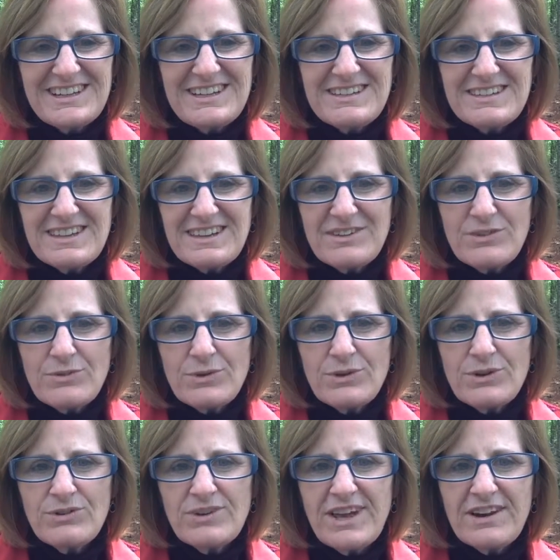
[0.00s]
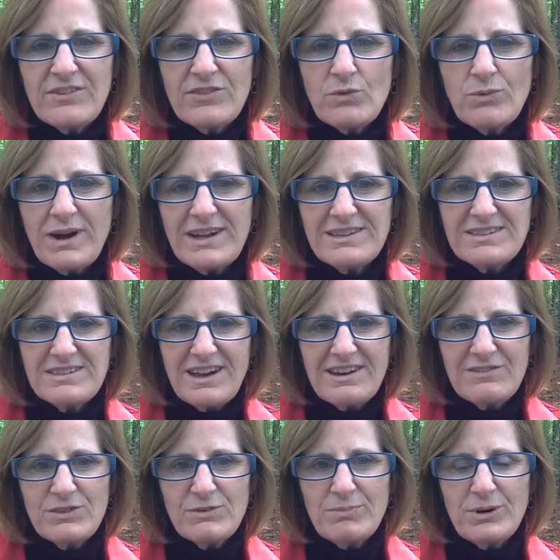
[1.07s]
He said, "Throw your net on the right
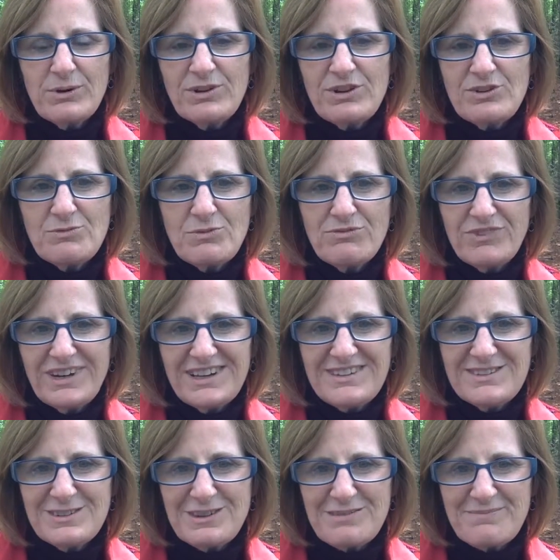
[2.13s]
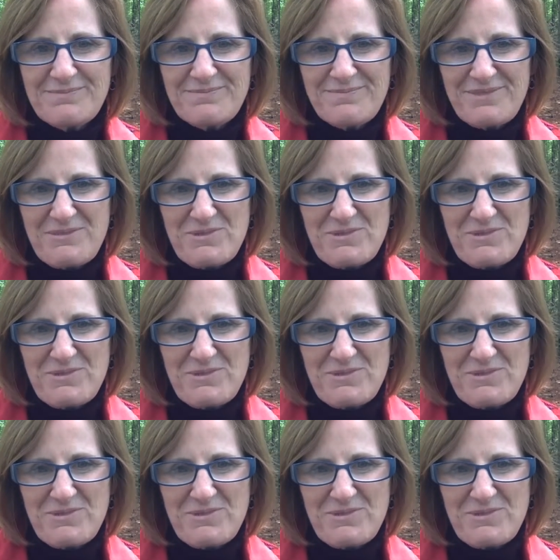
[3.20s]
side of the boat and you will find some."